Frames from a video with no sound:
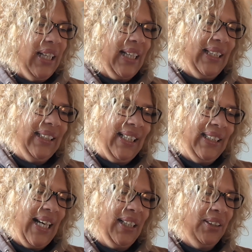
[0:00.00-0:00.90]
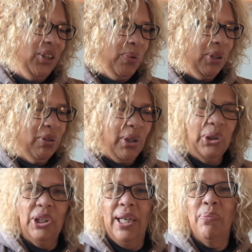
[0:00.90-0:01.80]
and I said I'd do a
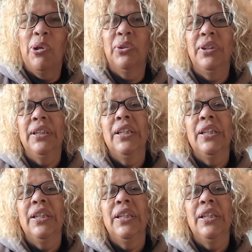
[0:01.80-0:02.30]
crochet one